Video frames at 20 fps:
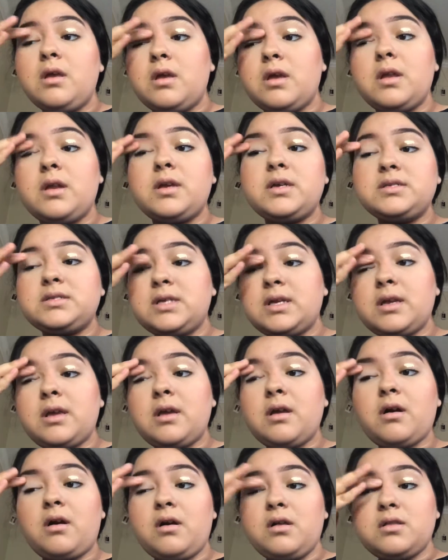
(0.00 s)
And I take
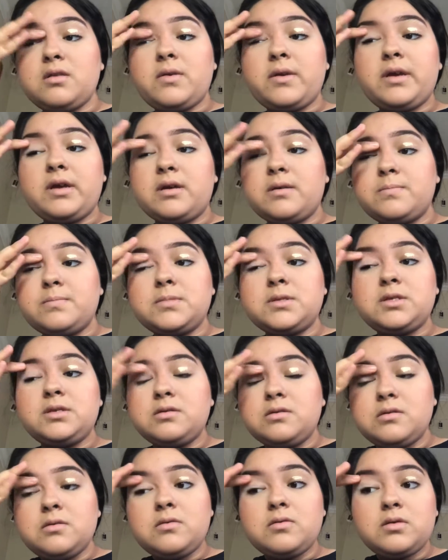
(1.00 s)
it all the way up
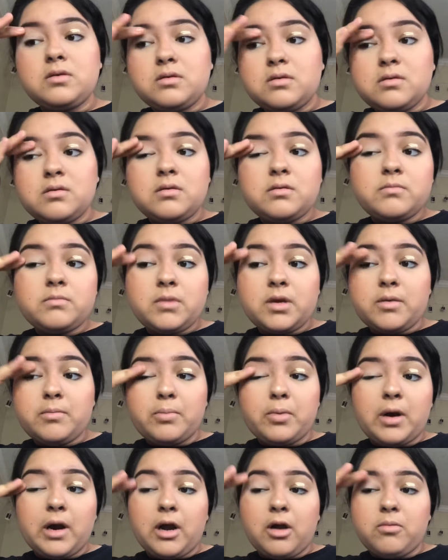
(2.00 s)
to my
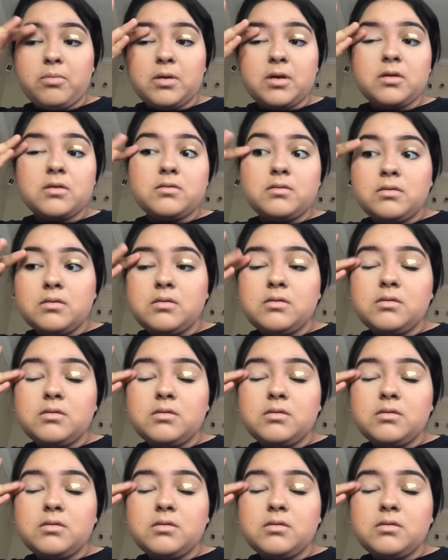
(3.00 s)
brow bone.